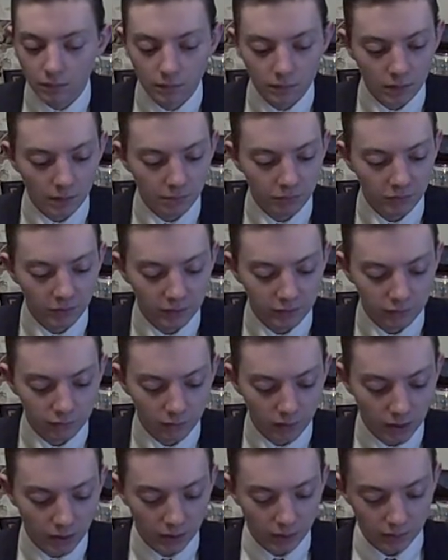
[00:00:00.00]
Now, price
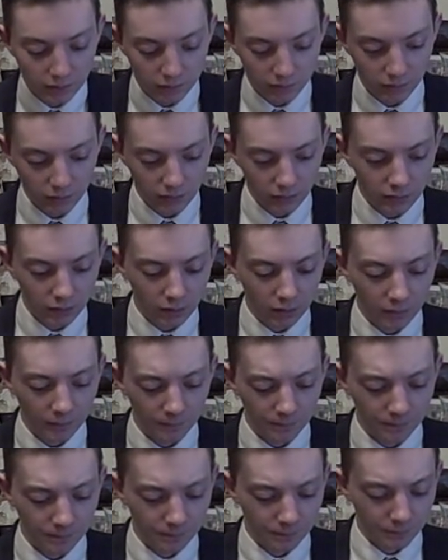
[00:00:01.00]
wise, you know,
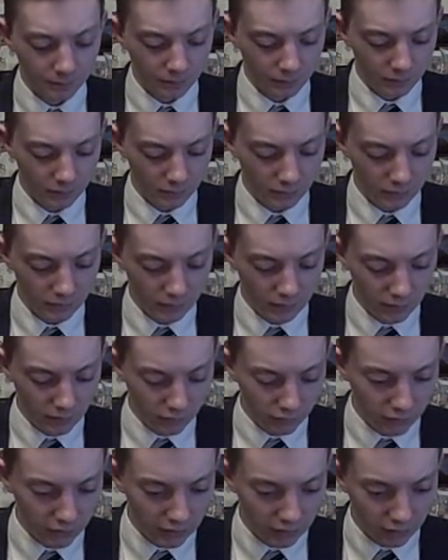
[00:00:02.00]
these
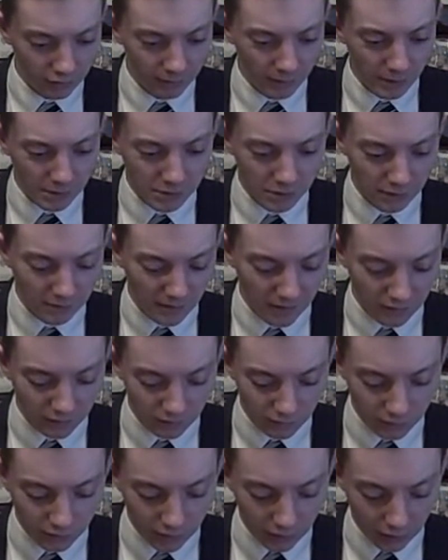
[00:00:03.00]
drinks, especially the Mountain
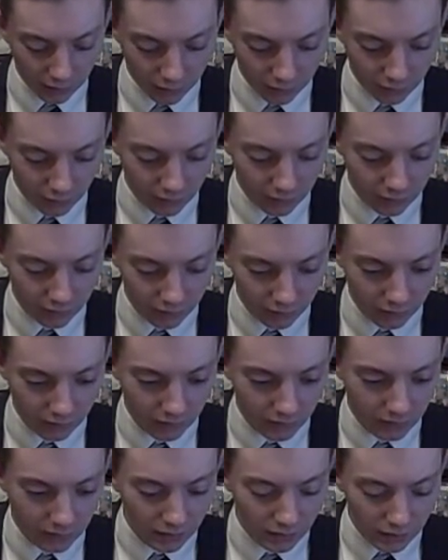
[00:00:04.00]
Dew Kickstarts,
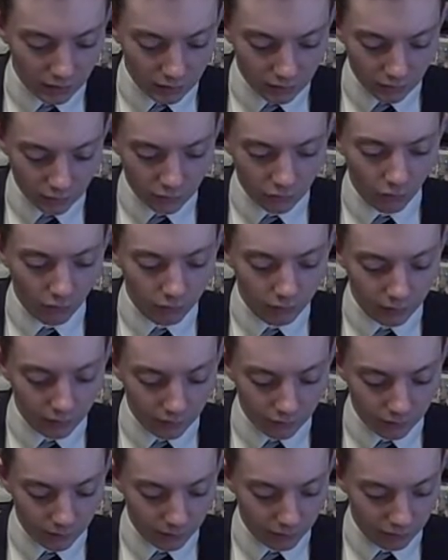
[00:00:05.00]
they're sold at
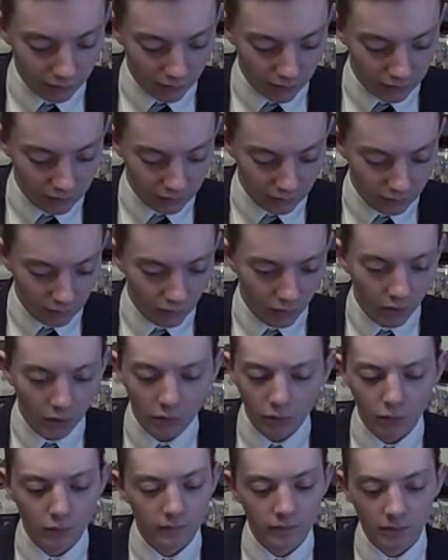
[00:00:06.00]
different prices
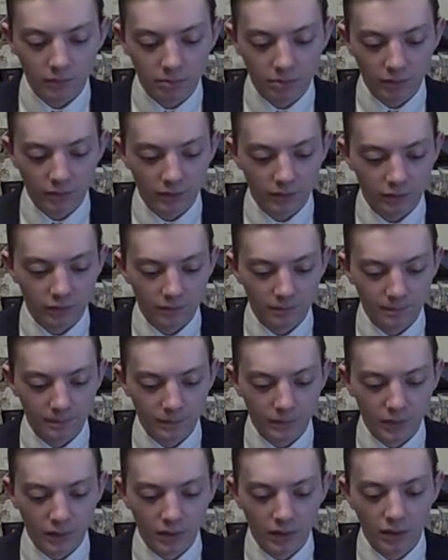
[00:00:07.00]
all over the place.
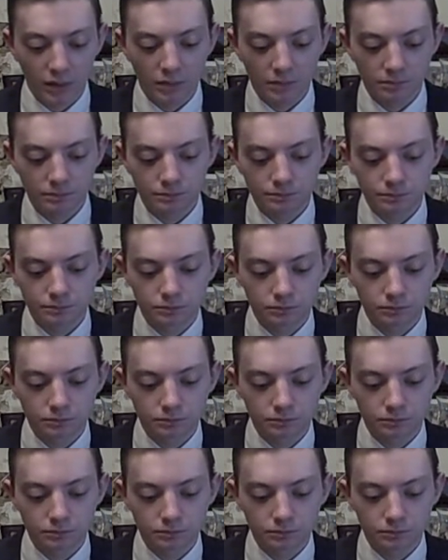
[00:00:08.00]
Um,